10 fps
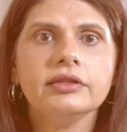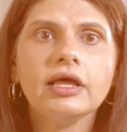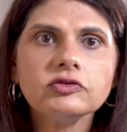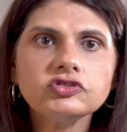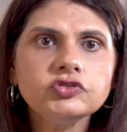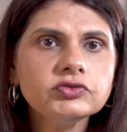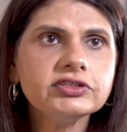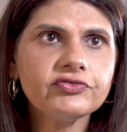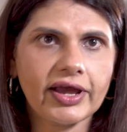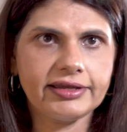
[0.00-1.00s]
Now choose
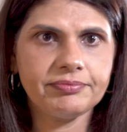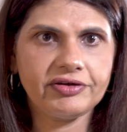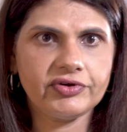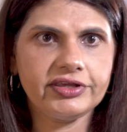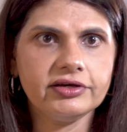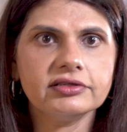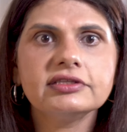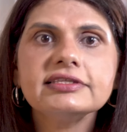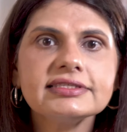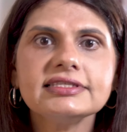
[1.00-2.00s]
the right metric here.
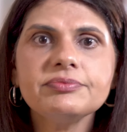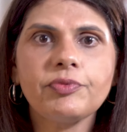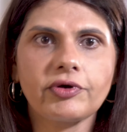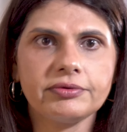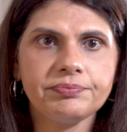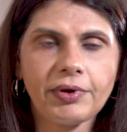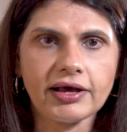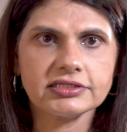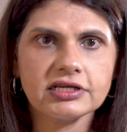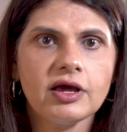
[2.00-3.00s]
This is the important
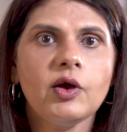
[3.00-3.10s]
part.